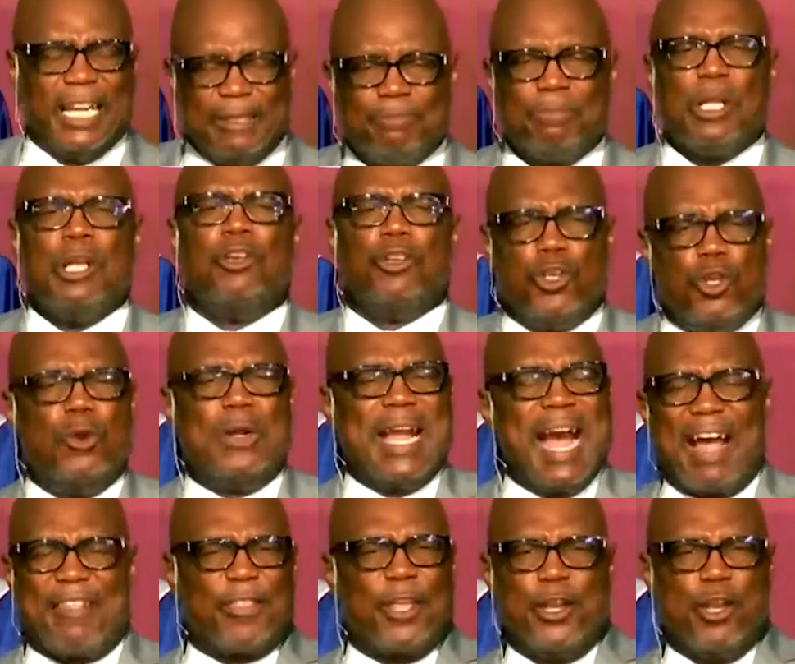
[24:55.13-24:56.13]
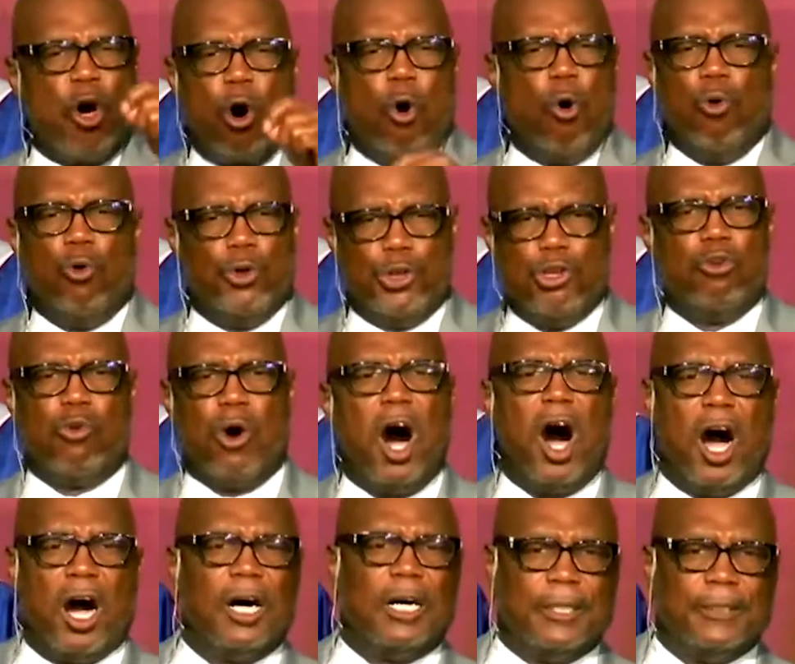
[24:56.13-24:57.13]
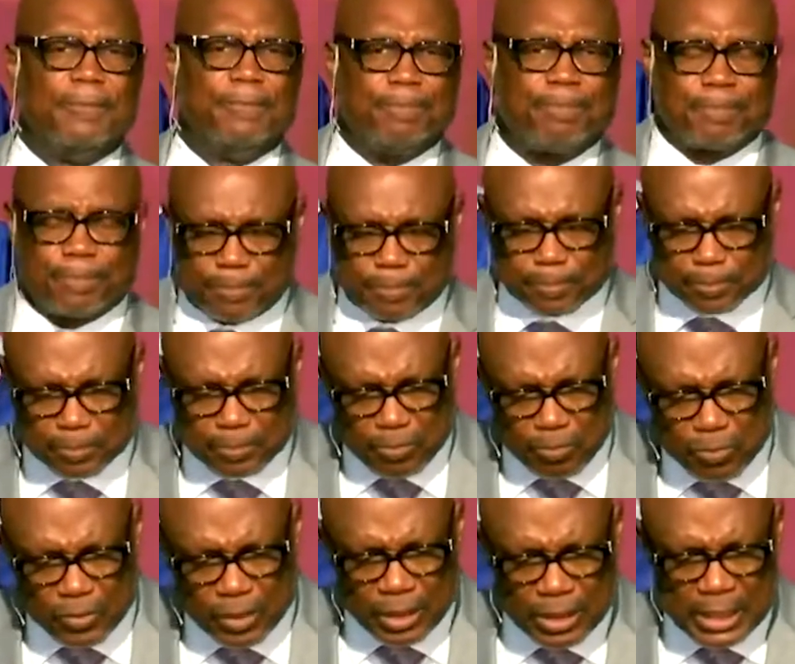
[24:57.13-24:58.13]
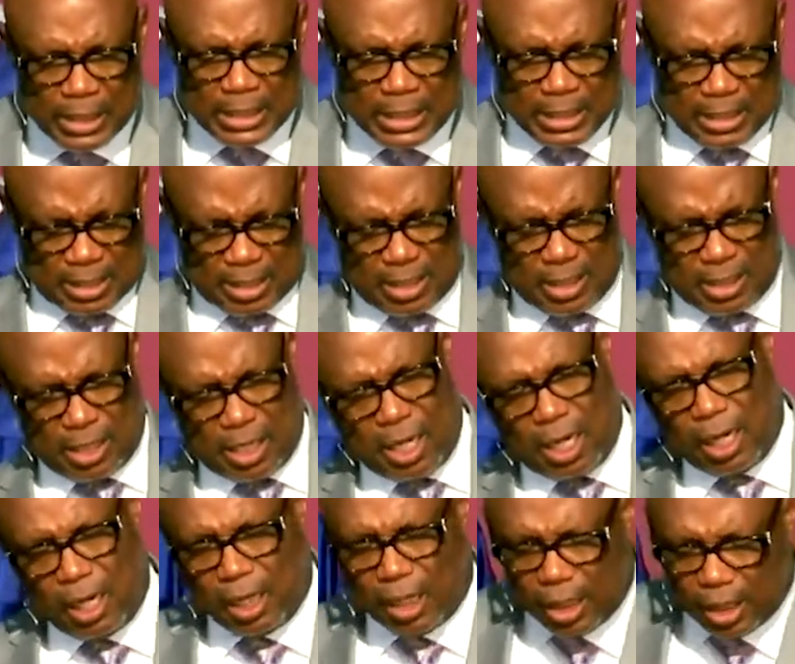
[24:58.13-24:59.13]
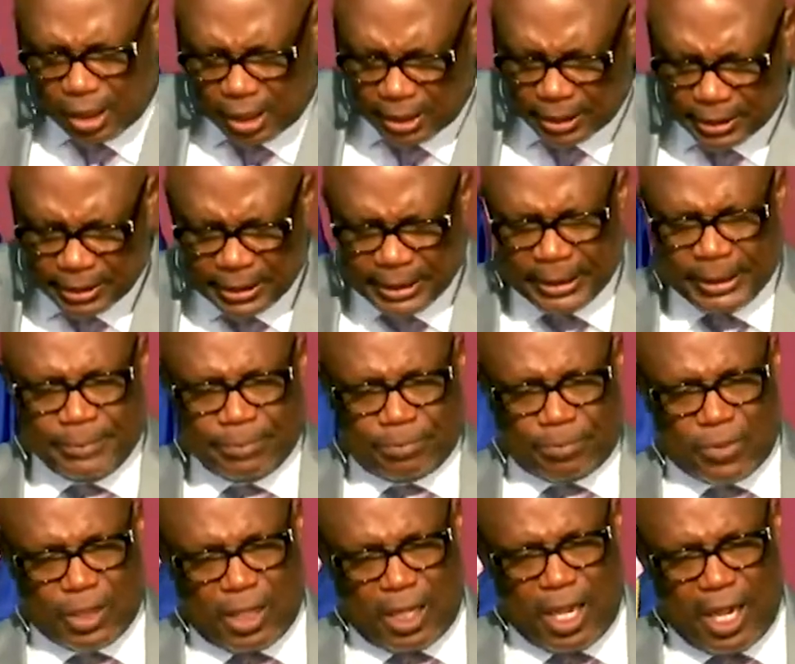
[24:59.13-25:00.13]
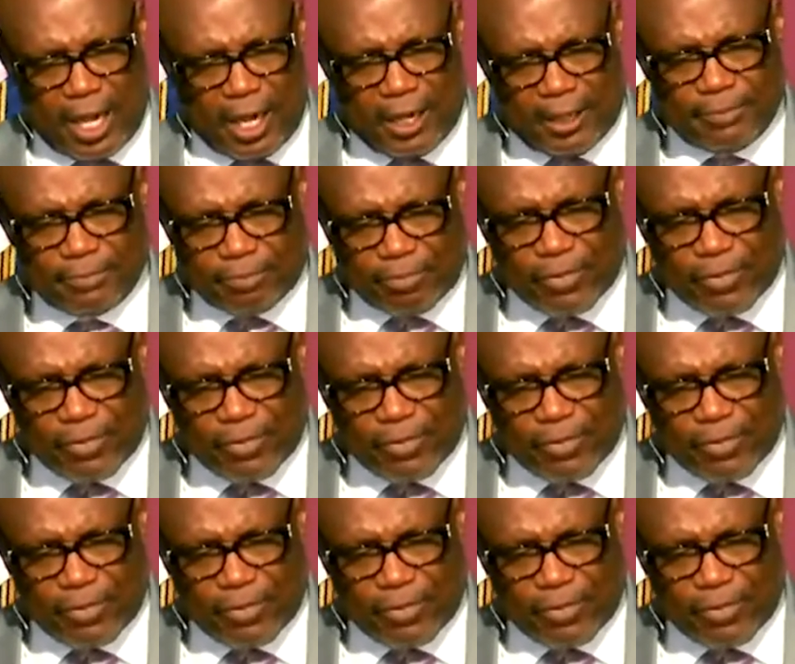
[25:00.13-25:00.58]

yes. it, you yes, got sir. to know who you are. Yes, sir. Yes, sir. That's good, sir. Uh, yes, sir. Uh,